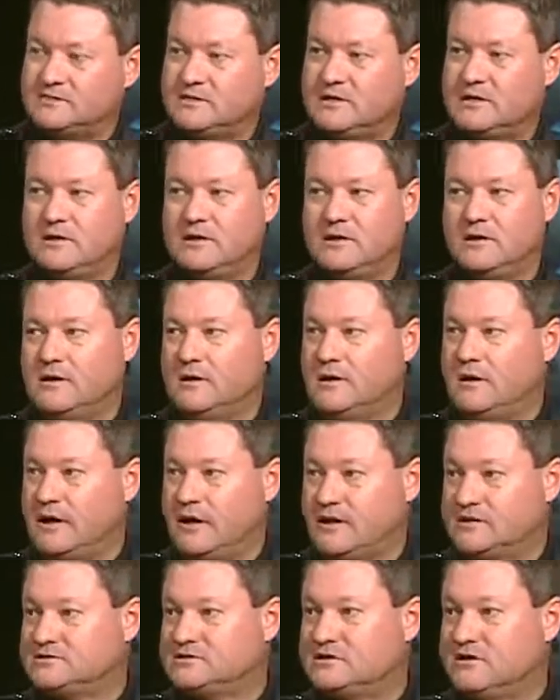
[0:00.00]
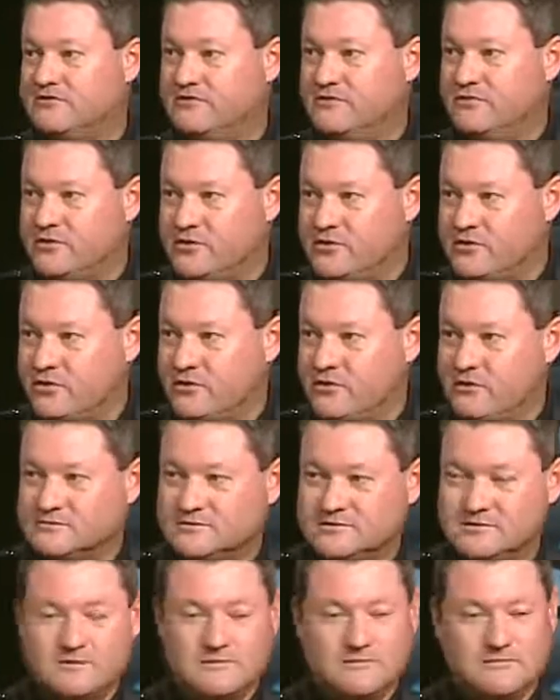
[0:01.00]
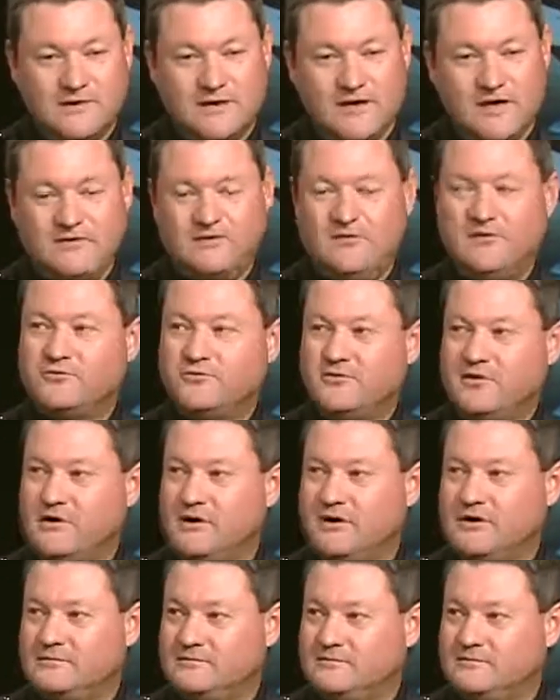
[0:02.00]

a lot of stuff for adults, and you could run.